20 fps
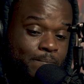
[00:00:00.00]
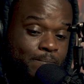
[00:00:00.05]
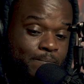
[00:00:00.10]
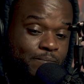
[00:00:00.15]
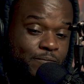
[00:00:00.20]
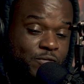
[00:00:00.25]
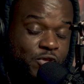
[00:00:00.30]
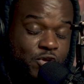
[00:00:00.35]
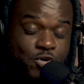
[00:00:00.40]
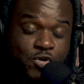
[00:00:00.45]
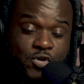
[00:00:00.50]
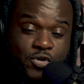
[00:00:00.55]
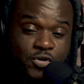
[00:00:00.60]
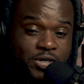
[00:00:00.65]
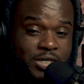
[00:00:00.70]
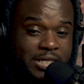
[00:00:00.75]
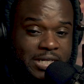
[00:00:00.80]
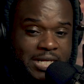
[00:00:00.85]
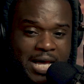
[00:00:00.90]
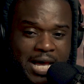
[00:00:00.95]
you are
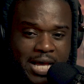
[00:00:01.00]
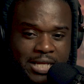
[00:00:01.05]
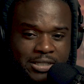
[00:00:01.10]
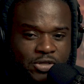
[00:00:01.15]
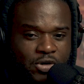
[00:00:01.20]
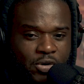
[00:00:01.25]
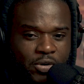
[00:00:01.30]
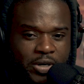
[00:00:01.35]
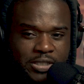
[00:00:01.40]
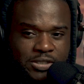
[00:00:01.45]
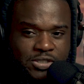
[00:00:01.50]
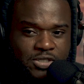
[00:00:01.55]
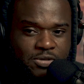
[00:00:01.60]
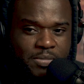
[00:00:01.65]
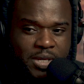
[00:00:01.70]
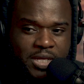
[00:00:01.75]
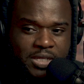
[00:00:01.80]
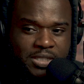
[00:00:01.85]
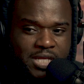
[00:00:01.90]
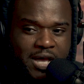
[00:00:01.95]
not going to
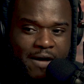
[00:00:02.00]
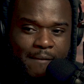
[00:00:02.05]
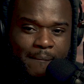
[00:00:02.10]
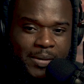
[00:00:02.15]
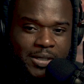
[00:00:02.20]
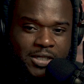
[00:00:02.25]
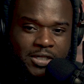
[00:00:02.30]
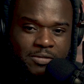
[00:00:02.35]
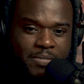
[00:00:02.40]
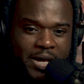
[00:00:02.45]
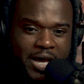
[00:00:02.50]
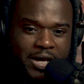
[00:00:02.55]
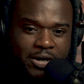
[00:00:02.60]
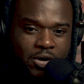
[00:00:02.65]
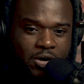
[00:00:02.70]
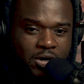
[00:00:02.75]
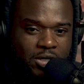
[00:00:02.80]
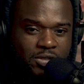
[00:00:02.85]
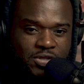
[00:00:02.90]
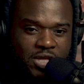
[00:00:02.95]
make that money back
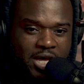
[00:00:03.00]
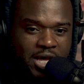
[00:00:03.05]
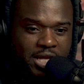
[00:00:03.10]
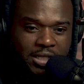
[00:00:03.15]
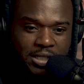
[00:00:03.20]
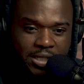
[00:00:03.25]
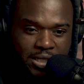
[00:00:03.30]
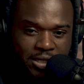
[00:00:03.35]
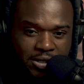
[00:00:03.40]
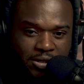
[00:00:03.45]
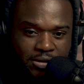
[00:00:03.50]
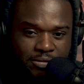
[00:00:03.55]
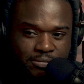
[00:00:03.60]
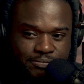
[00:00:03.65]
on that litter.